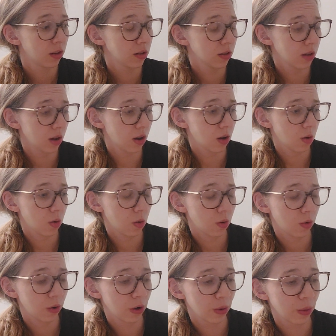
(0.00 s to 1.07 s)

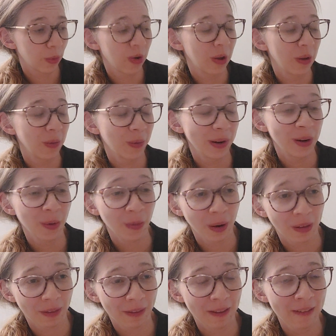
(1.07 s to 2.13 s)
So we don't
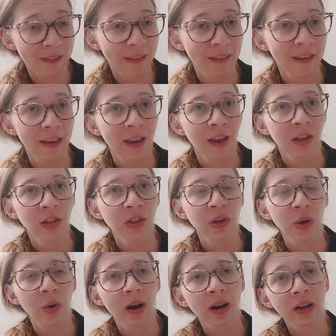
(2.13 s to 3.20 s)
want that.
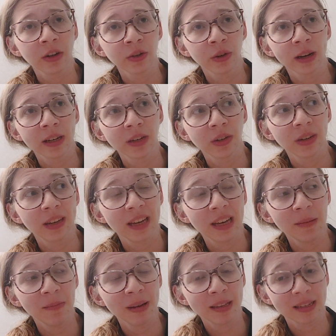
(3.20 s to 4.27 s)
So I try to
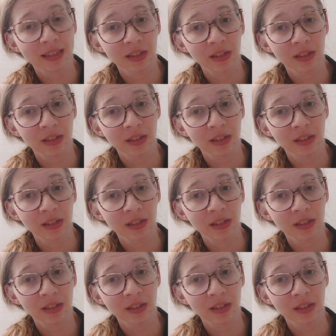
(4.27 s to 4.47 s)
keep it